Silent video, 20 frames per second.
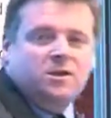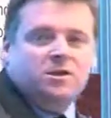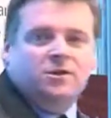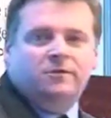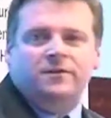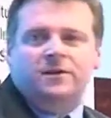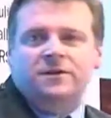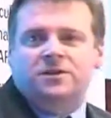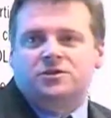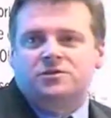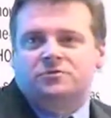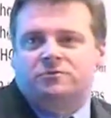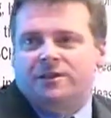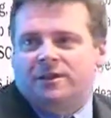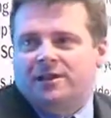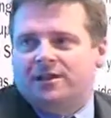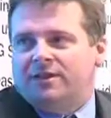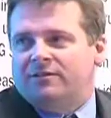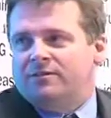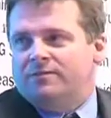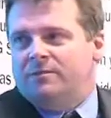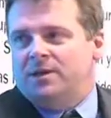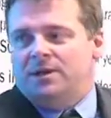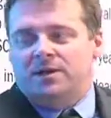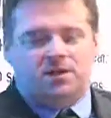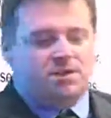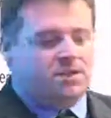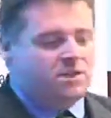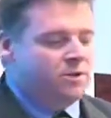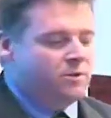Nuffield's really given
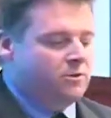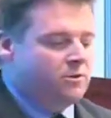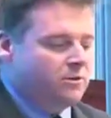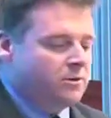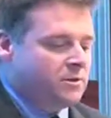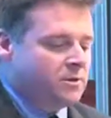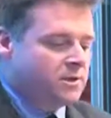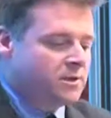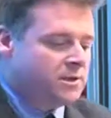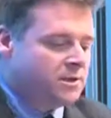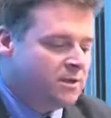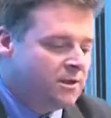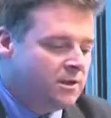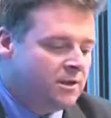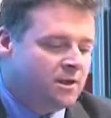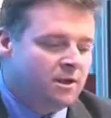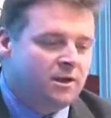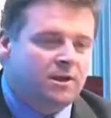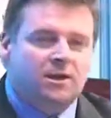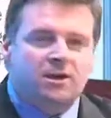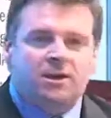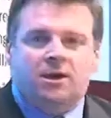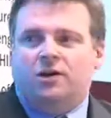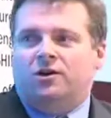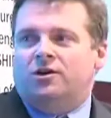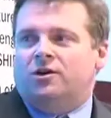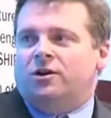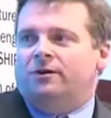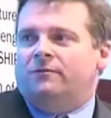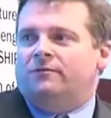me the tools
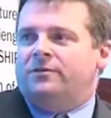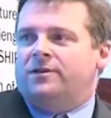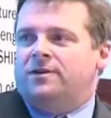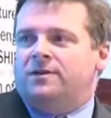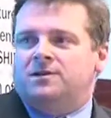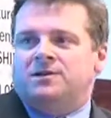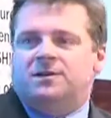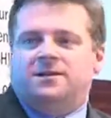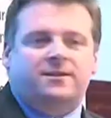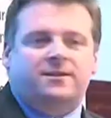and confidence to